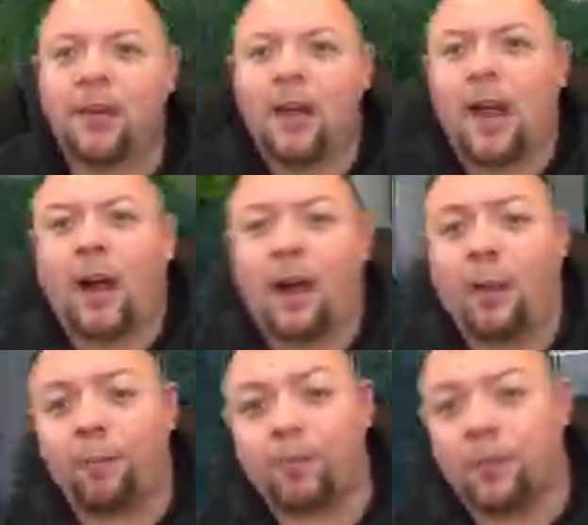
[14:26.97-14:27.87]

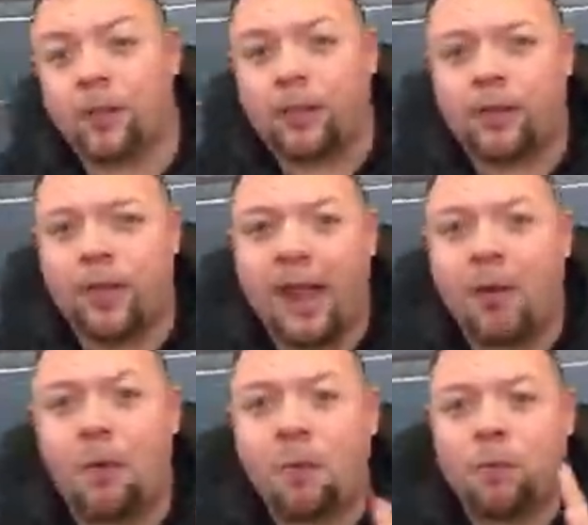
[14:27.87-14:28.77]

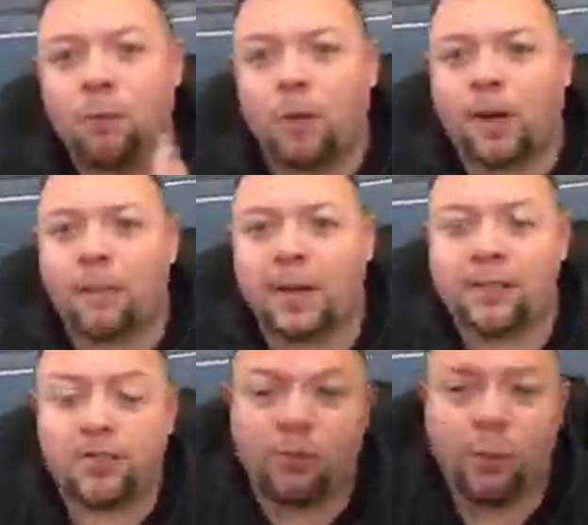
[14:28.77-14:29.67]
Now we're coming
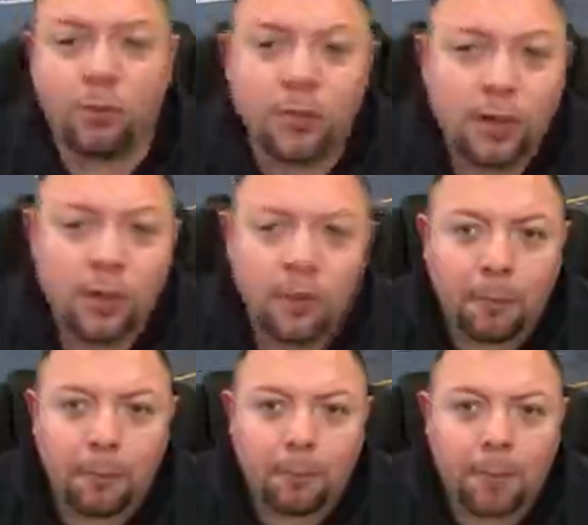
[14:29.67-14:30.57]
into
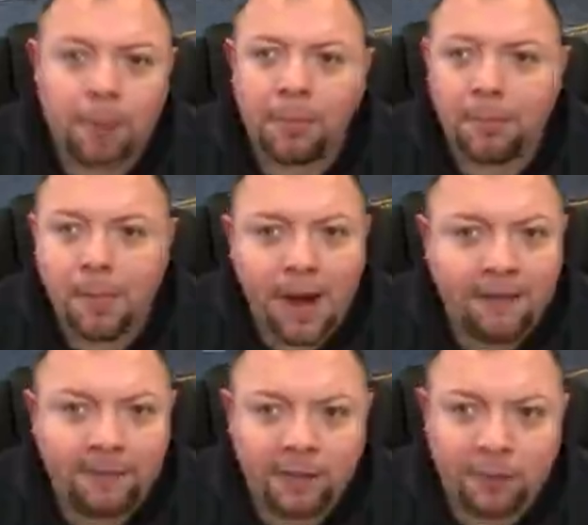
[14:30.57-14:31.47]
probably
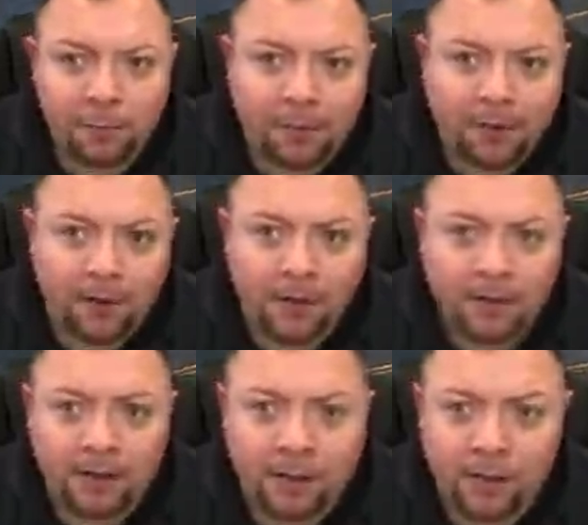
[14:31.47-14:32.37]
my favorite part
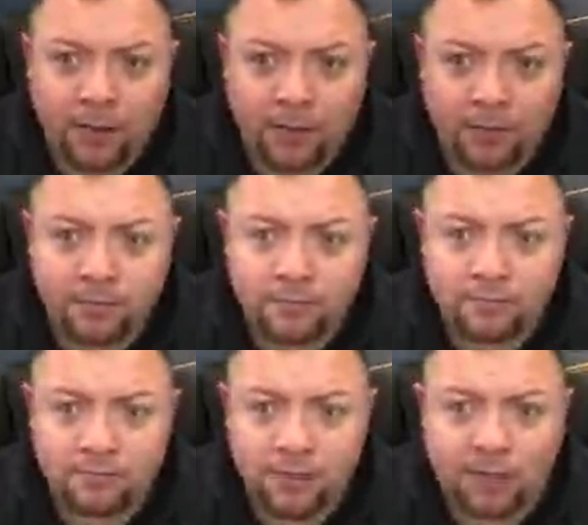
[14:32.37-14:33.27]
of
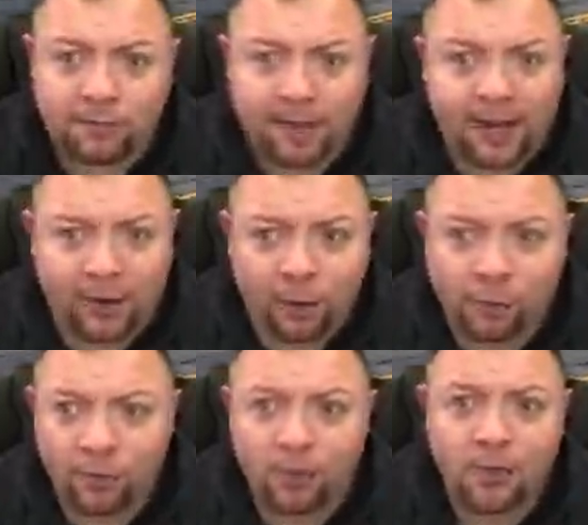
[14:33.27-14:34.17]

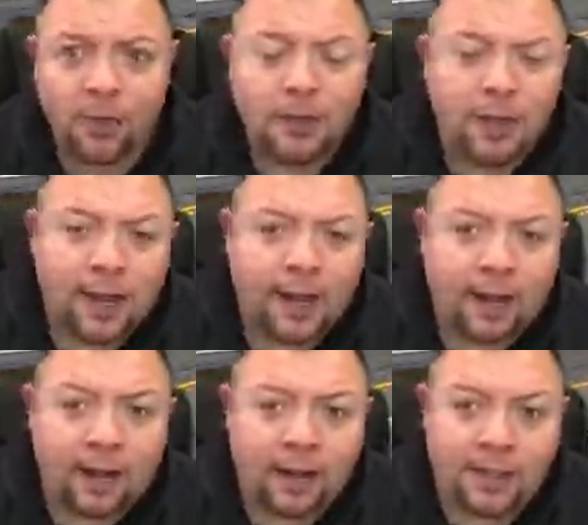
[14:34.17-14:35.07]
Vancouver,
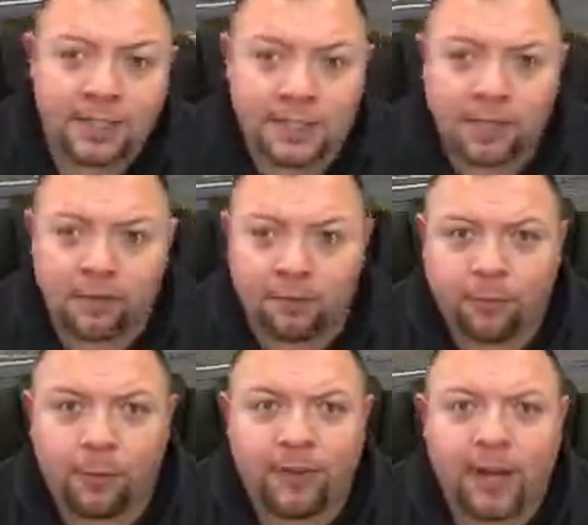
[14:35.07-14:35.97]
and it's the
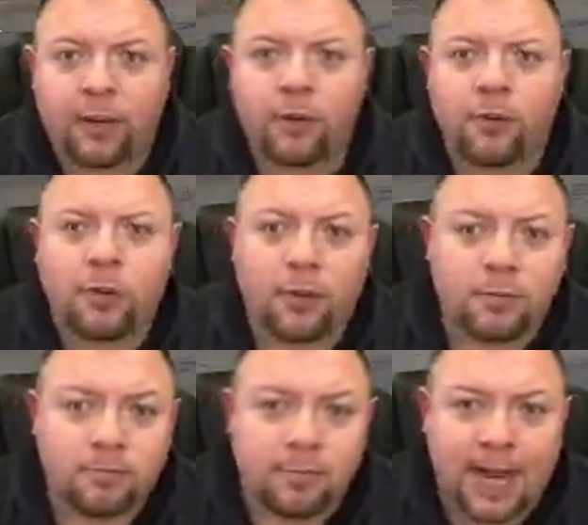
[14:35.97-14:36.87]
Fort
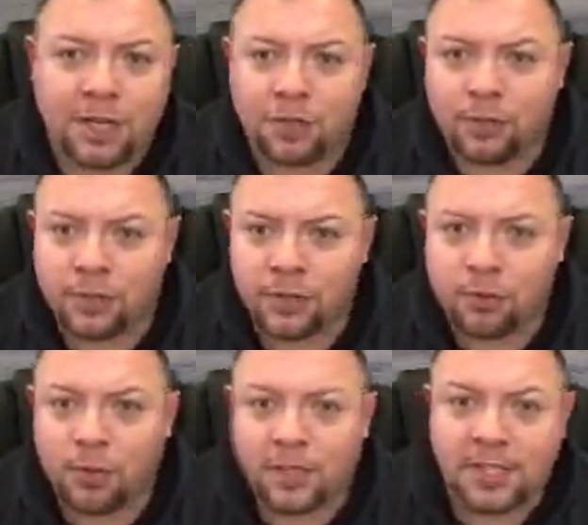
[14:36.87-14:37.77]
Vancouver National
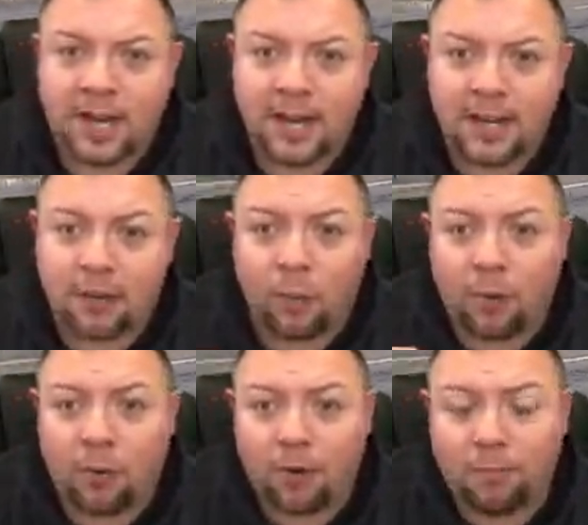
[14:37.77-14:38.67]
Historic Site, and
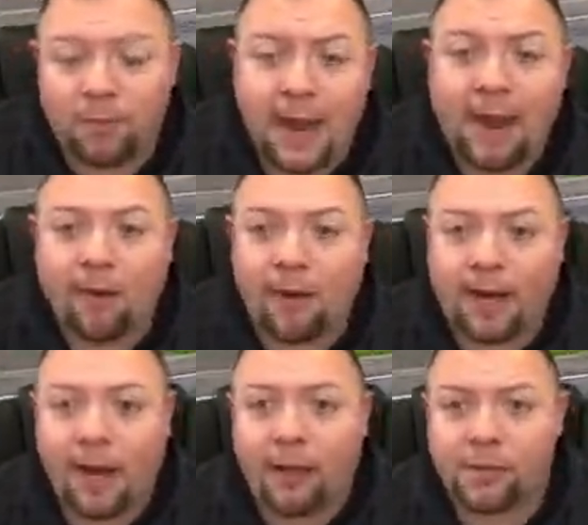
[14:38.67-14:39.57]
where we're at
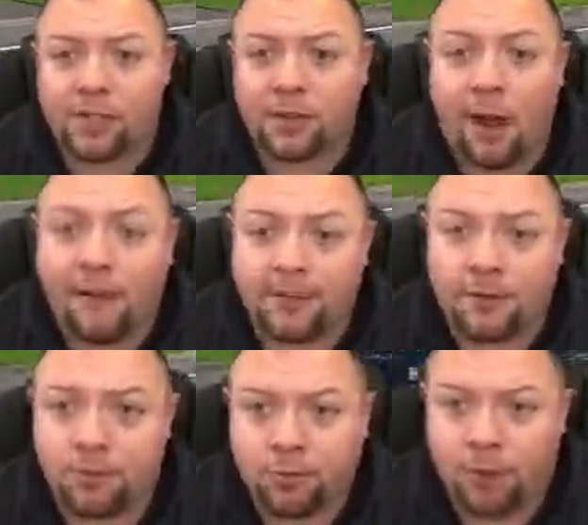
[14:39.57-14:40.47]
right now is
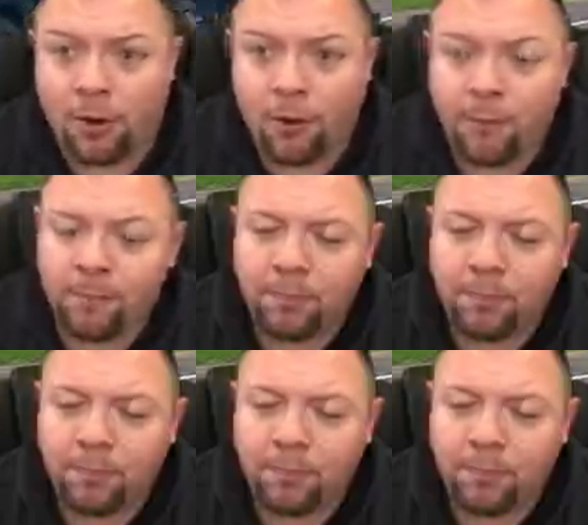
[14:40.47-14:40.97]
Officers Row.